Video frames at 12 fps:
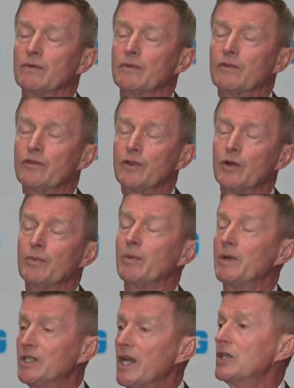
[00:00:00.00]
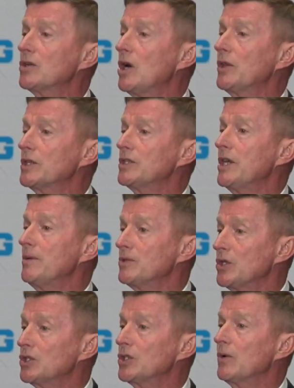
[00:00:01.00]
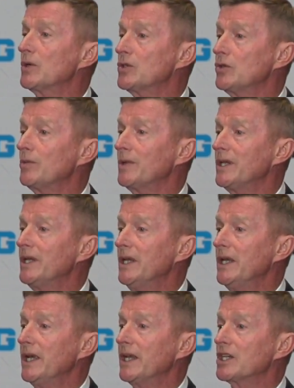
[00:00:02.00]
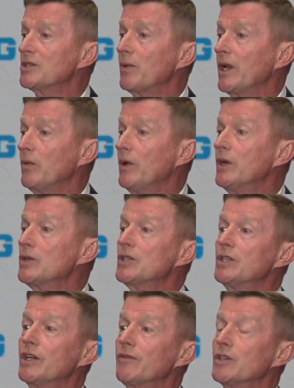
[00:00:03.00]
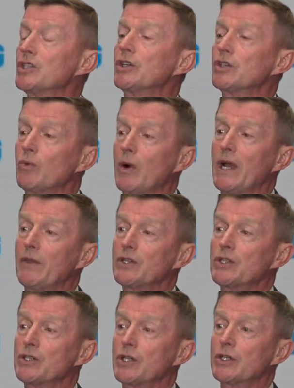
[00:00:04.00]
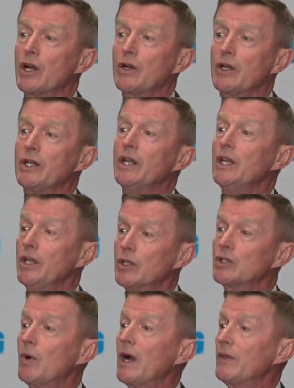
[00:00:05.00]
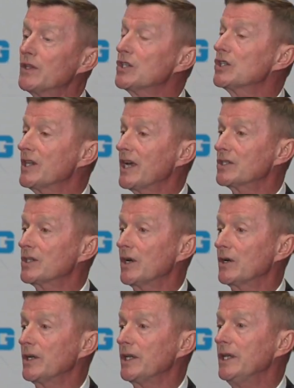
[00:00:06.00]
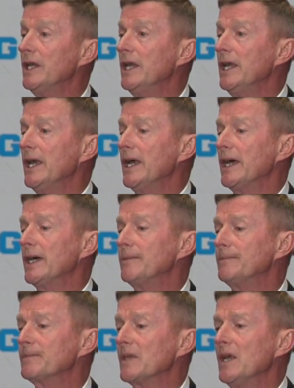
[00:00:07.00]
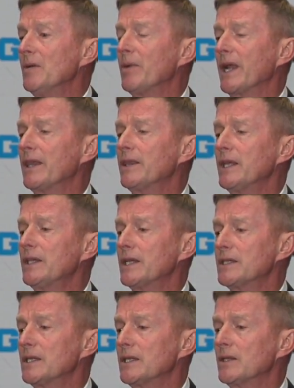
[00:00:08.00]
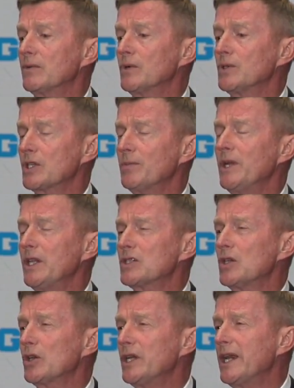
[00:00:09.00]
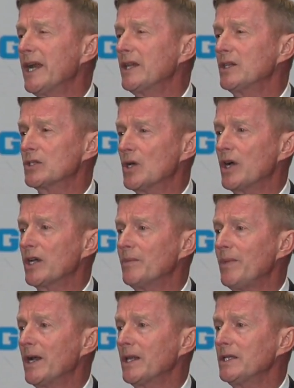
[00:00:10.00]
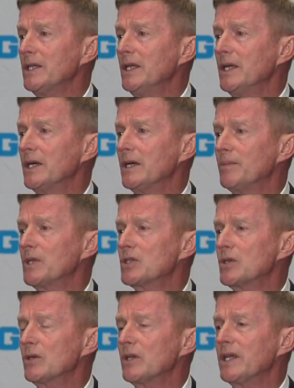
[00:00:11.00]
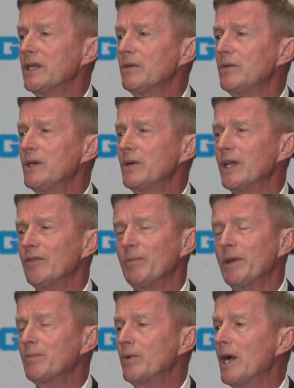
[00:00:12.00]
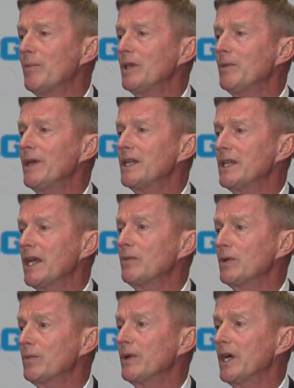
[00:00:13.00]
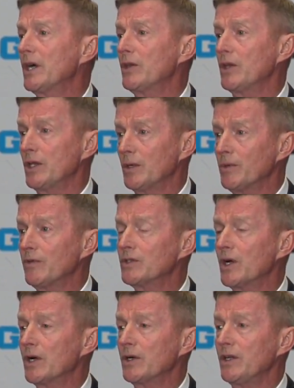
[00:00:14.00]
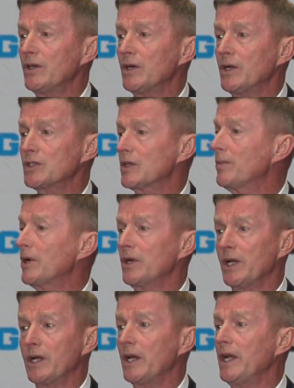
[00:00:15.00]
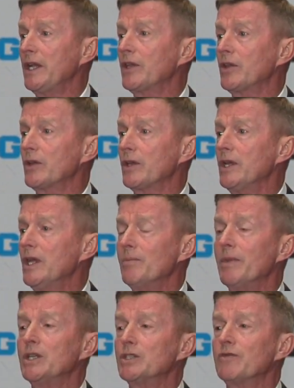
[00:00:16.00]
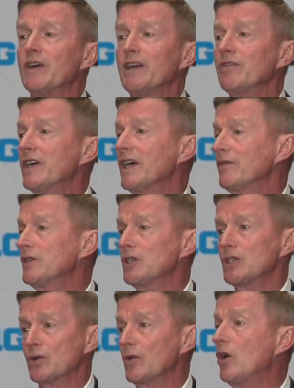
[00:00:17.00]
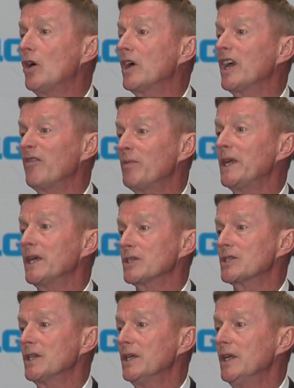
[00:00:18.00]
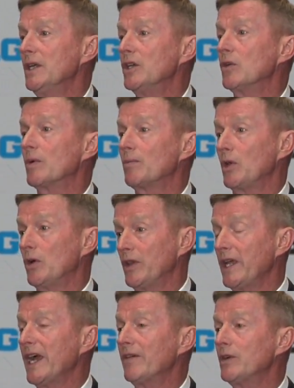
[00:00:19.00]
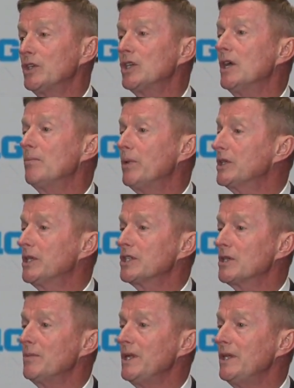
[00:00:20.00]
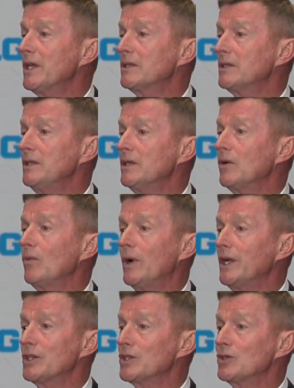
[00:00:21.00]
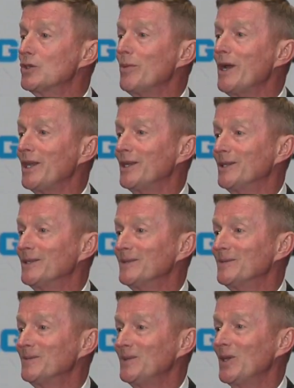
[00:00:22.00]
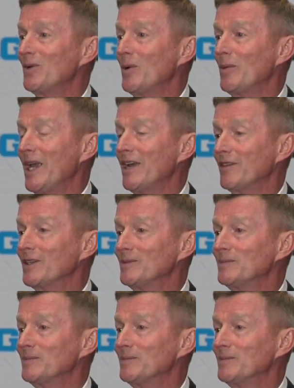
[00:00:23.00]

film that we take to all the teams, you show it to them and, and explain, here's the difference, here's why this is a targeting, here's why this is not targeting. Um, but I think that the Rules Committee is looking at it, they're talking about it, uh, but certainly we don't have a big problem in the Big Ten with regard to the number of targeting calls compared to any other of the major five conferences or all FBS. You know, we're below the average, but doesn't mean that, you know, one isn't too many, you know, when we have it.